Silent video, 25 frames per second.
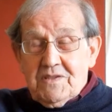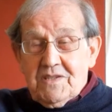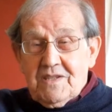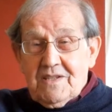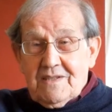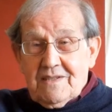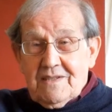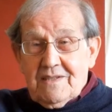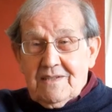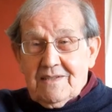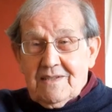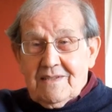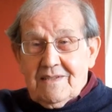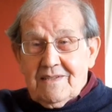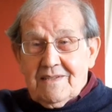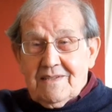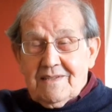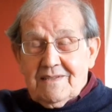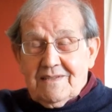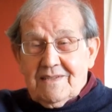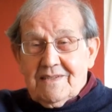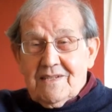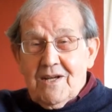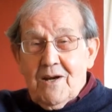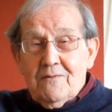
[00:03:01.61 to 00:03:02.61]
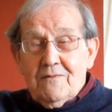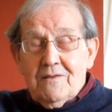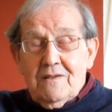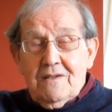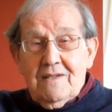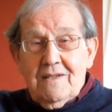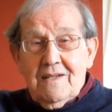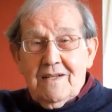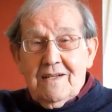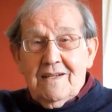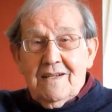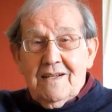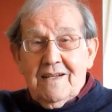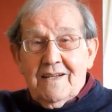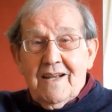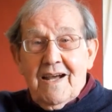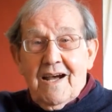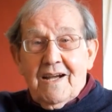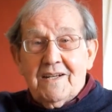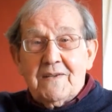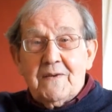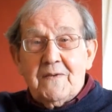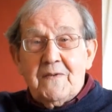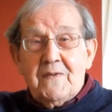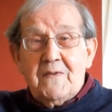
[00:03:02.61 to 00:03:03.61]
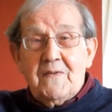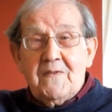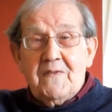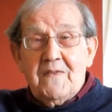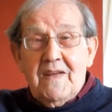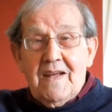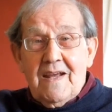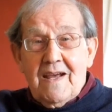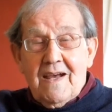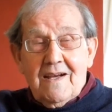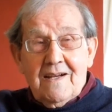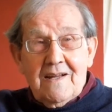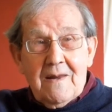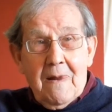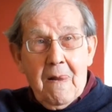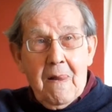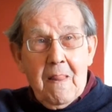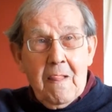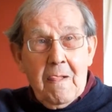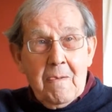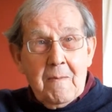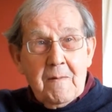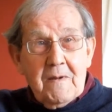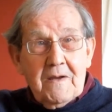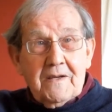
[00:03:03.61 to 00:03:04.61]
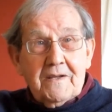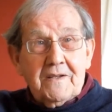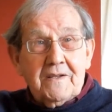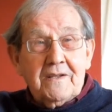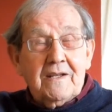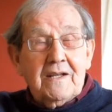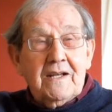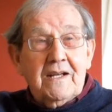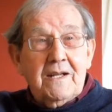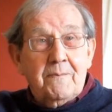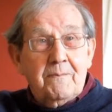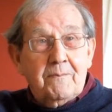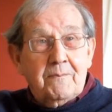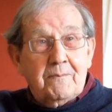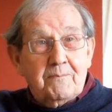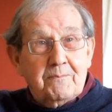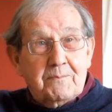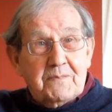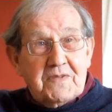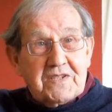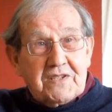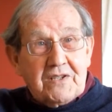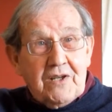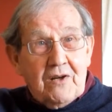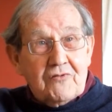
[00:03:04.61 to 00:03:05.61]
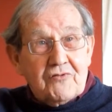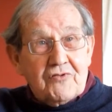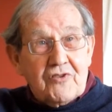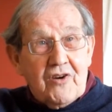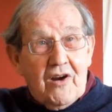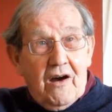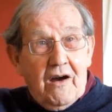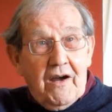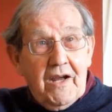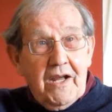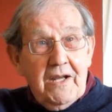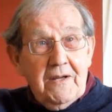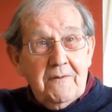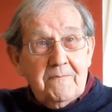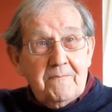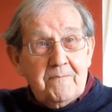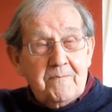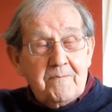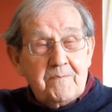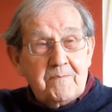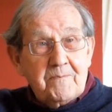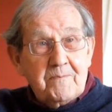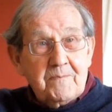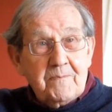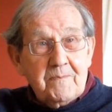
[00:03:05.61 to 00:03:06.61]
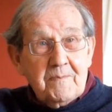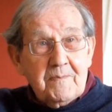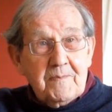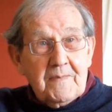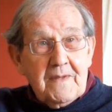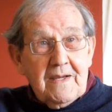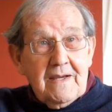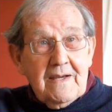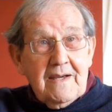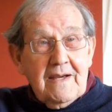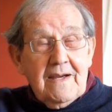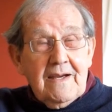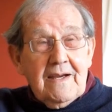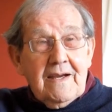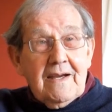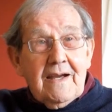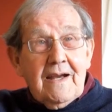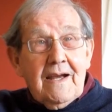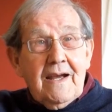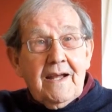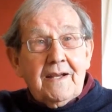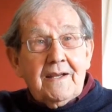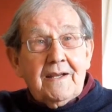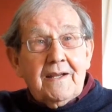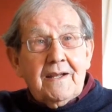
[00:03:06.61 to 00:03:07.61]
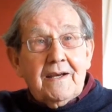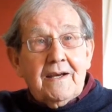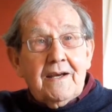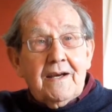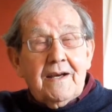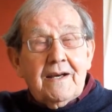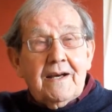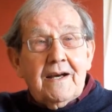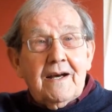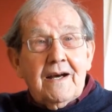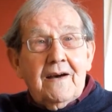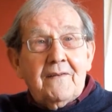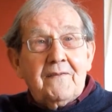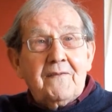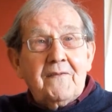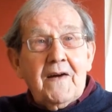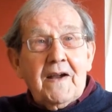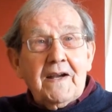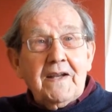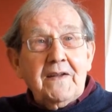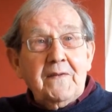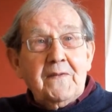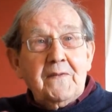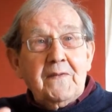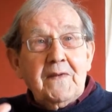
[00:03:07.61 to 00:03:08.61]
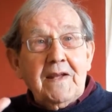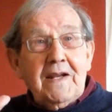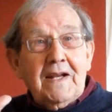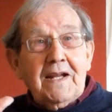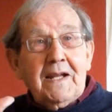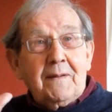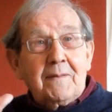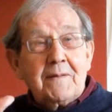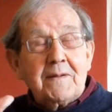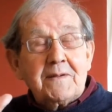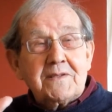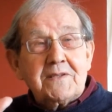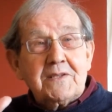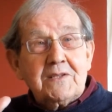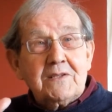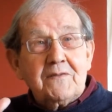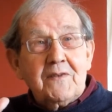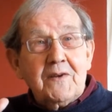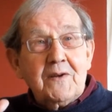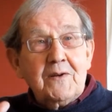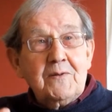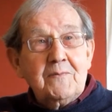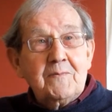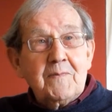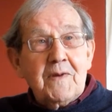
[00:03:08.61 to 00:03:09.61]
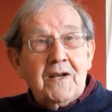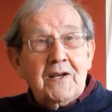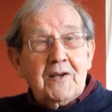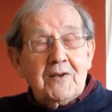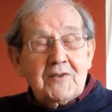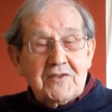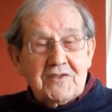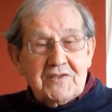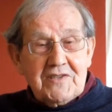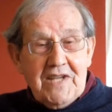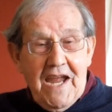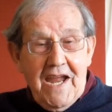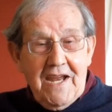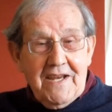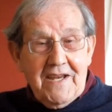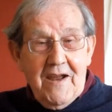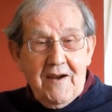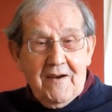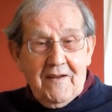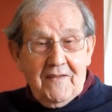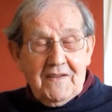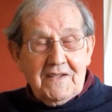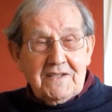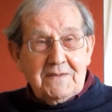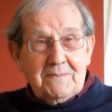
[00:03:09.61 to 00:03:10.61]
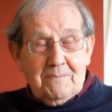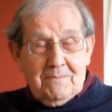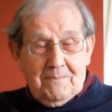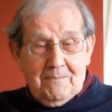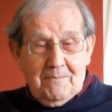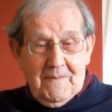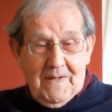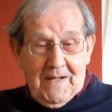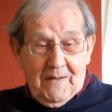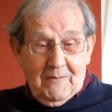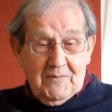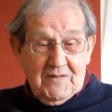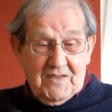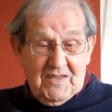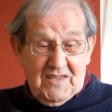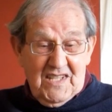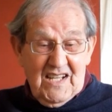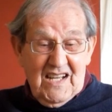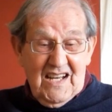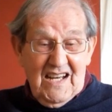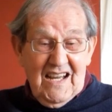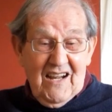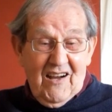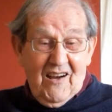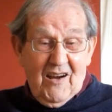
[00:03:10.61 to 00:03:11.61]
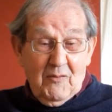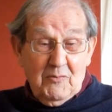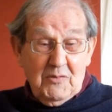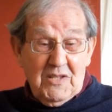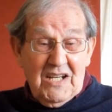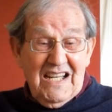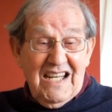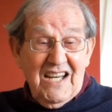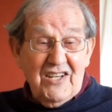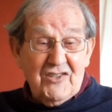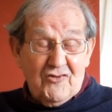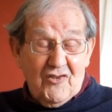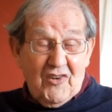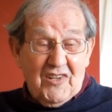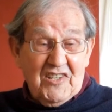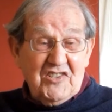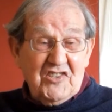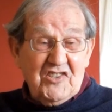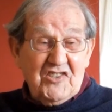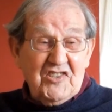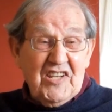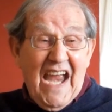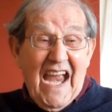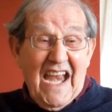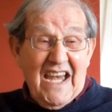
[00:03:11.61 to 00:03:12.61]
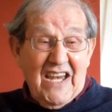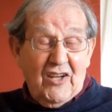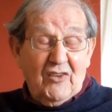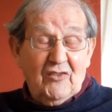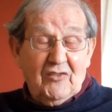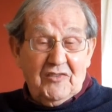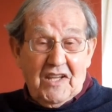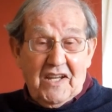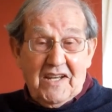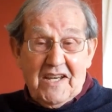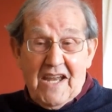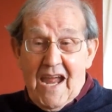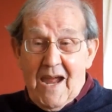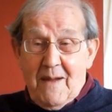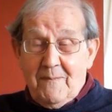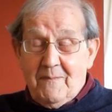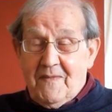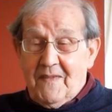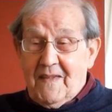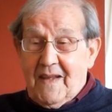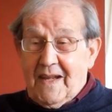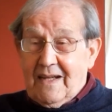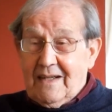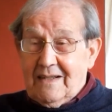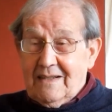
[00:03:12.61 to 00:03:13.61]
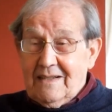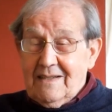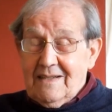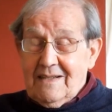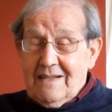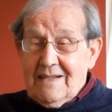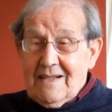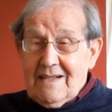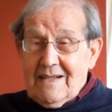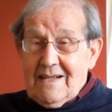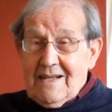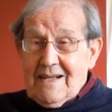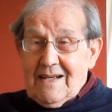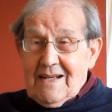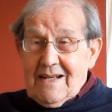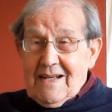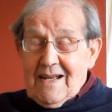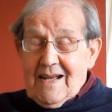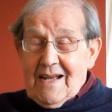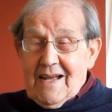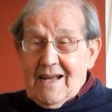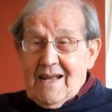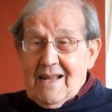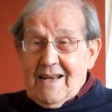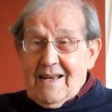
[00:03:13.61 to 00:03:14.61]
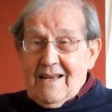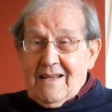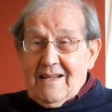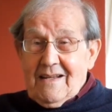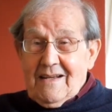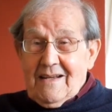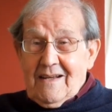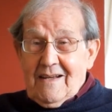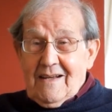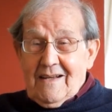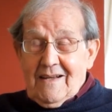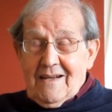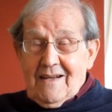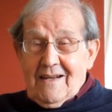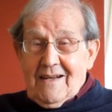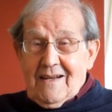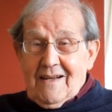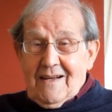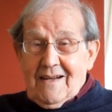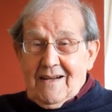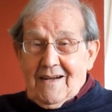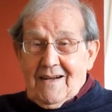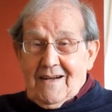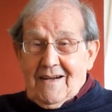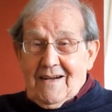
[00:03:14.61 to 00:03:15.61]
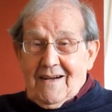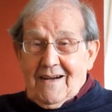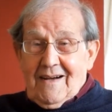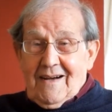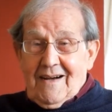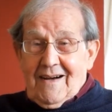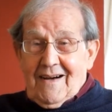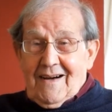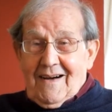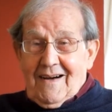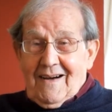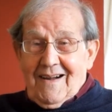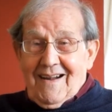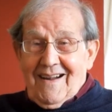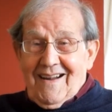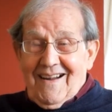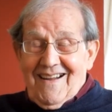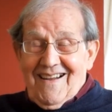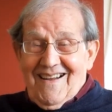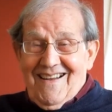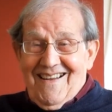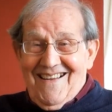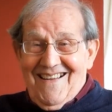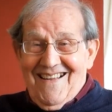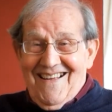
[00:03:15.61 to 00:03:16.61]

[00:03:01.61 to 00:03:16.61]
was total and utter fear. Your lips go dry, and a funny feeling comes over you, and I stared down at this. I was literally standing on the damn thing, and I